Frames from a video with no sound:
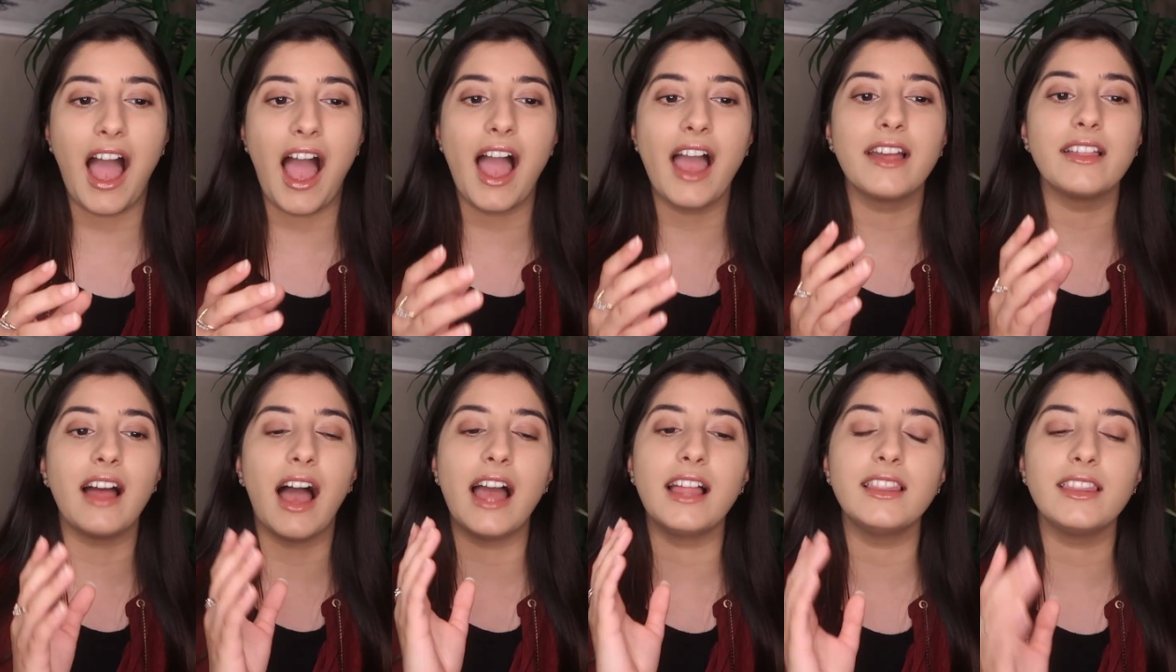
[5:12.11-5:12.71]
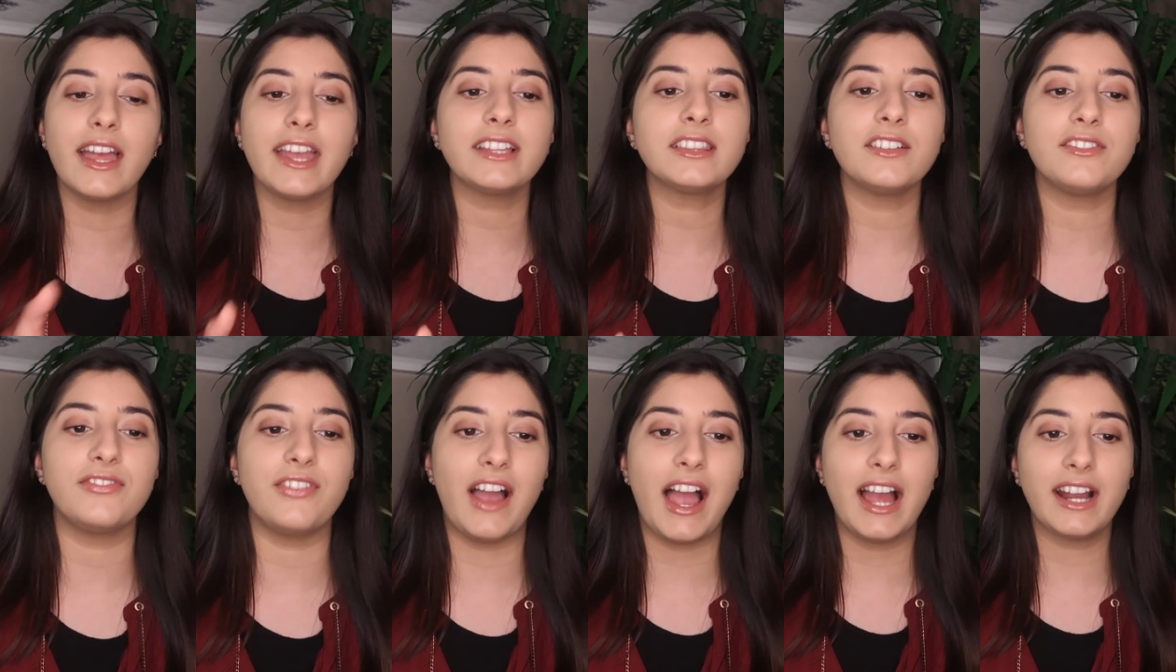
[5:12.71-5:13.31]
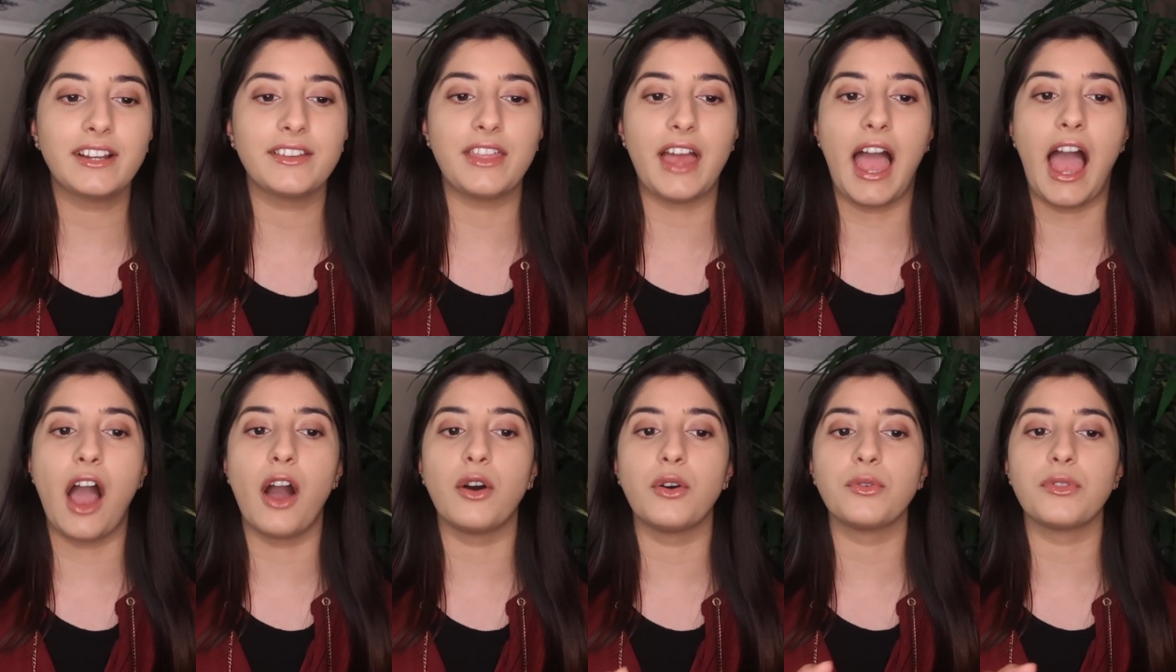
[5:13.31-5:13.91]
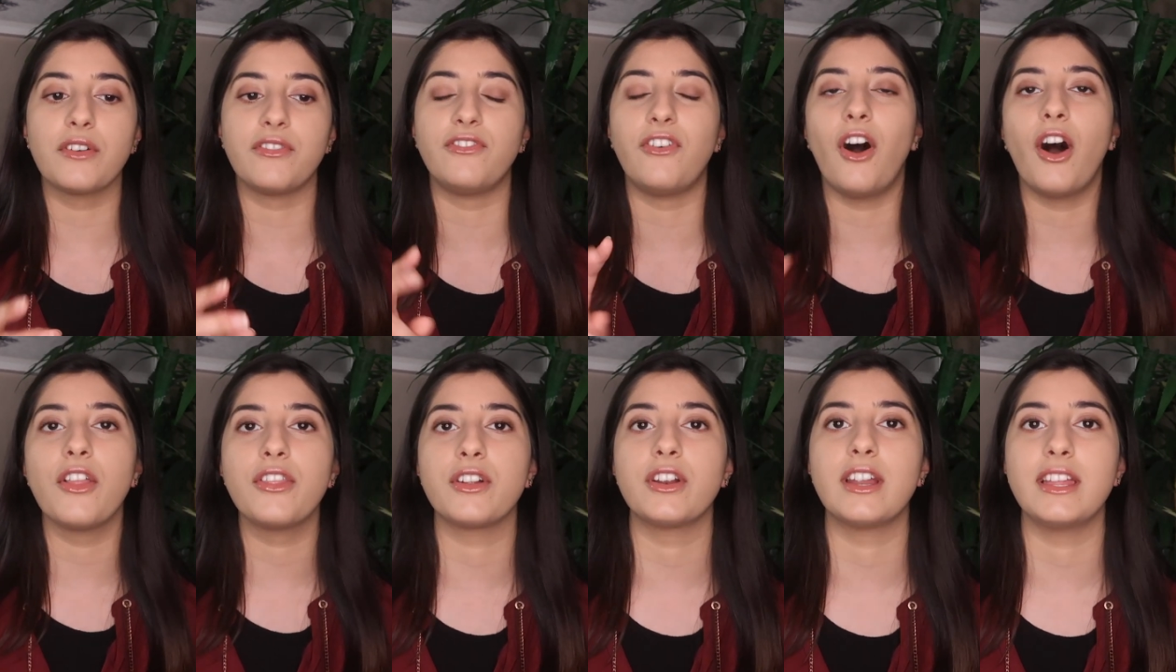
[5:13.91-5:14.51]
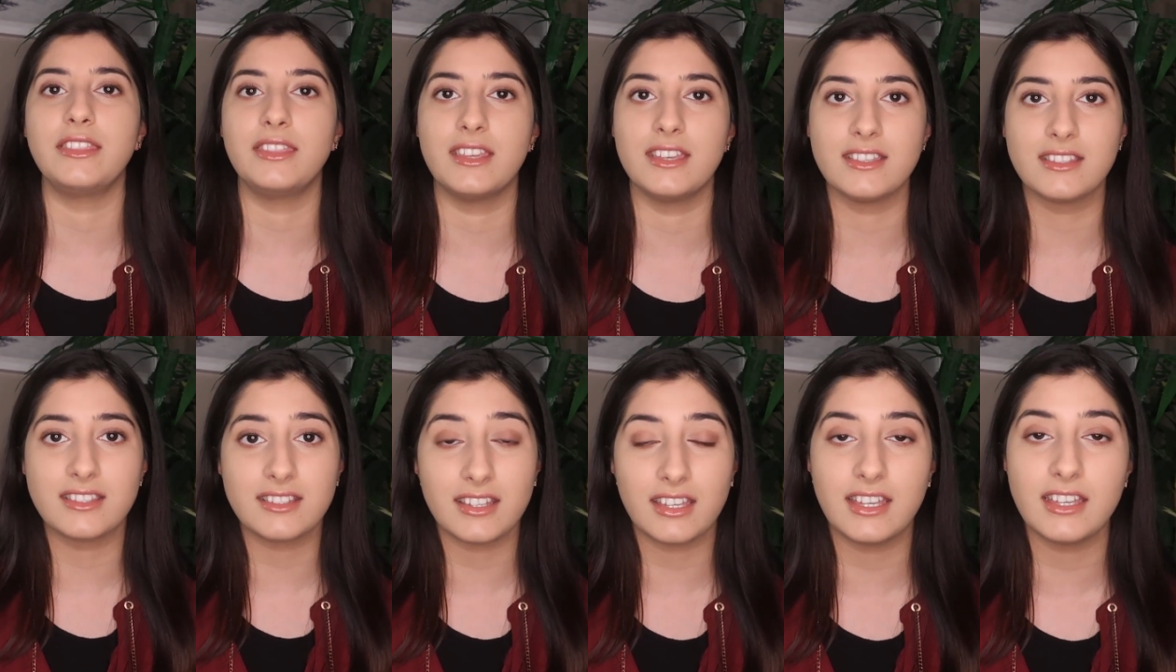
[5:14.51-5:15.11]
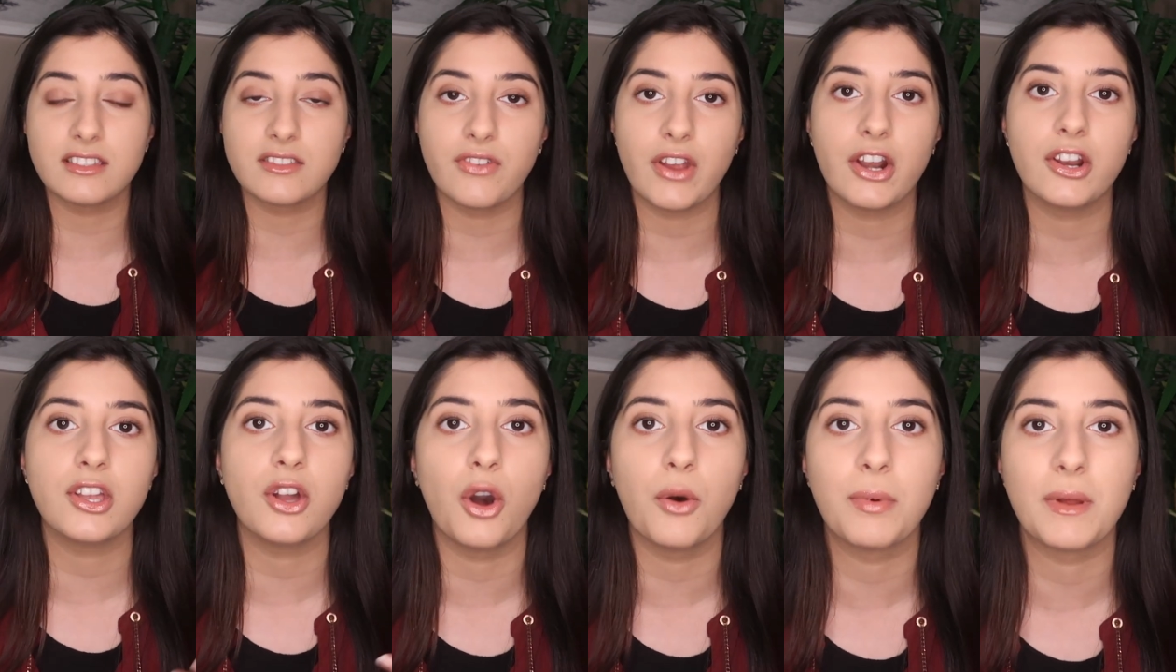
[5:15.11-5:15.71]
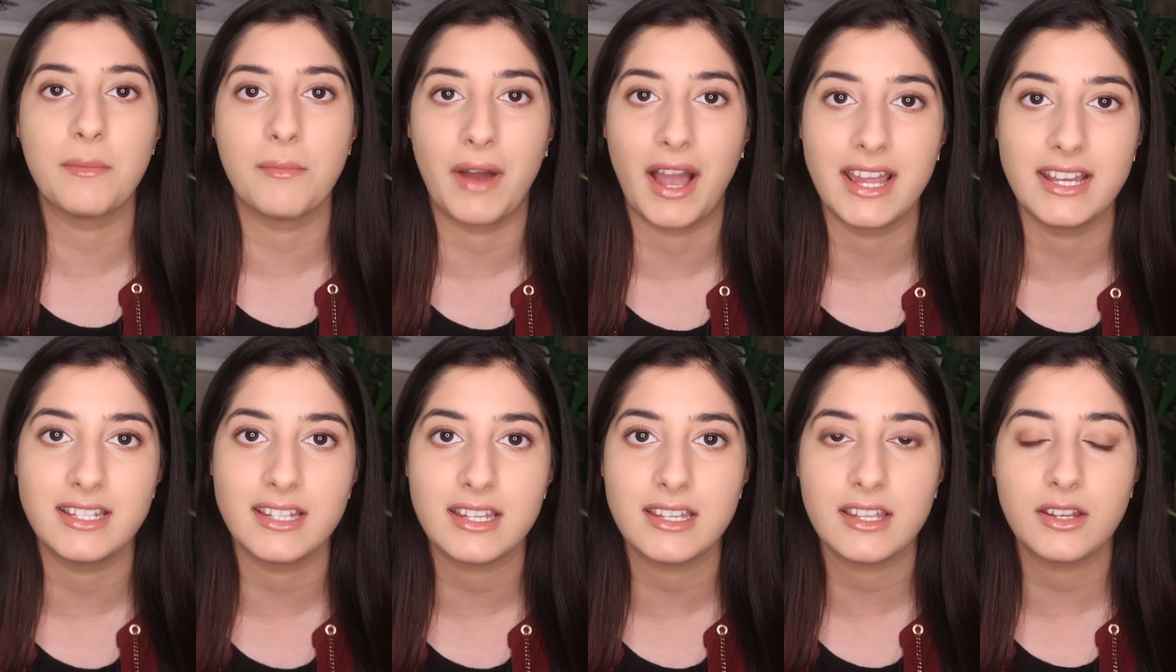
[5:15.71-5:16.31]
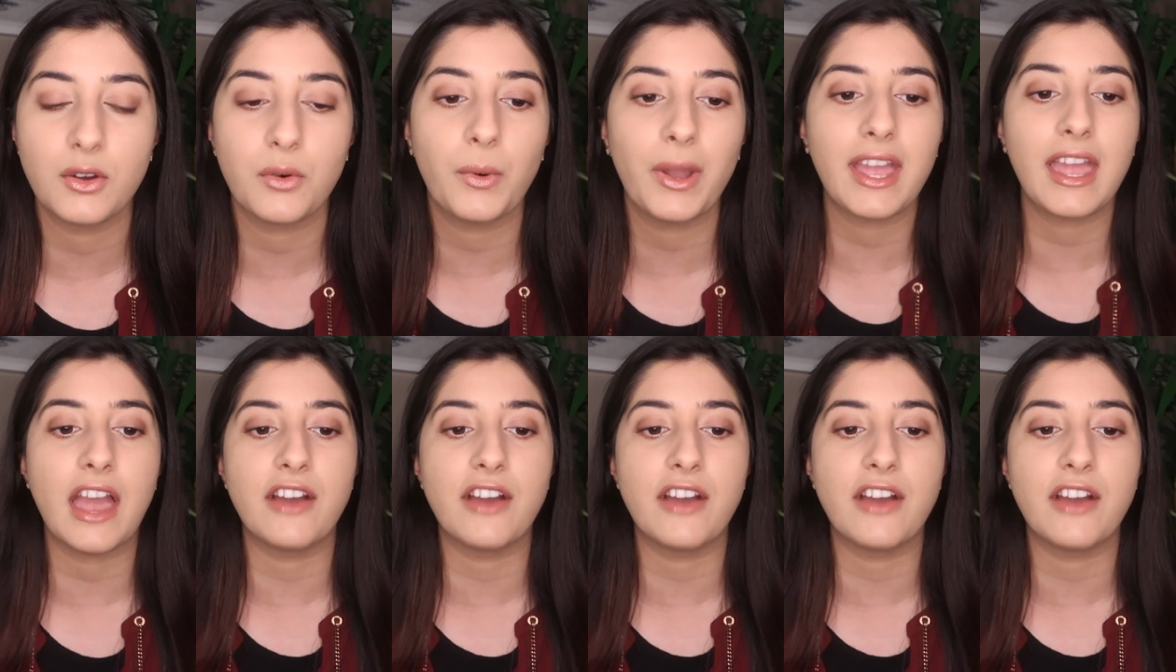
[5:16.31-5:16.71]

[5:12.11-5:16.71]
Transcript: I like the fact that how the father in this, he's very open-minded in a way.